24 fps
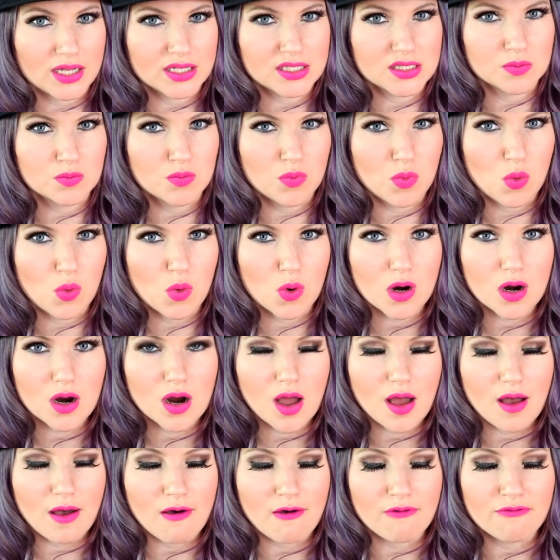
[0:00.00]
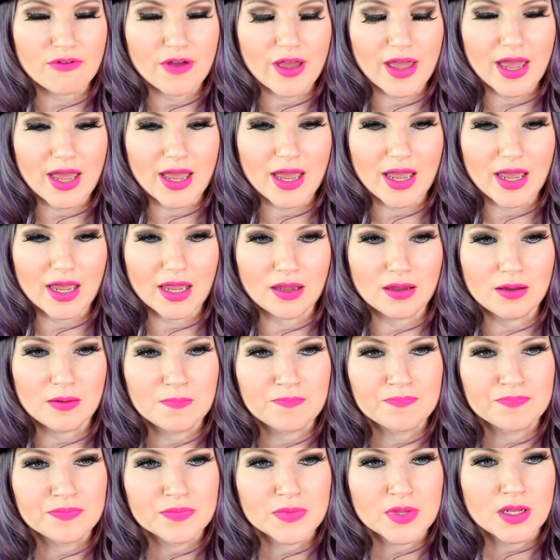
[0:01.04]
it's more of a
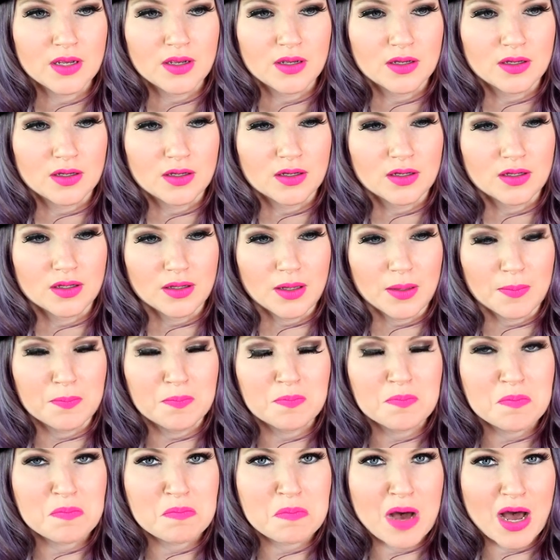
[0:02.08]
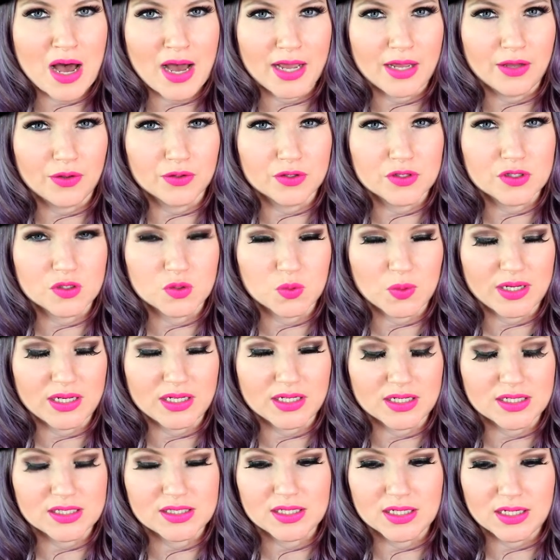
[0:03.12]
mild
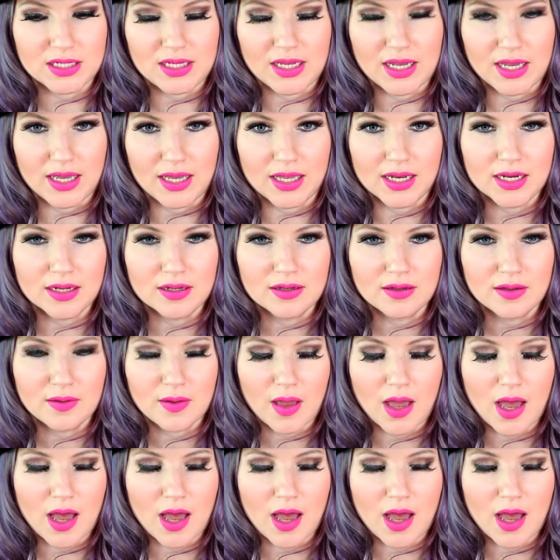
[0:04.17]
sweetness again.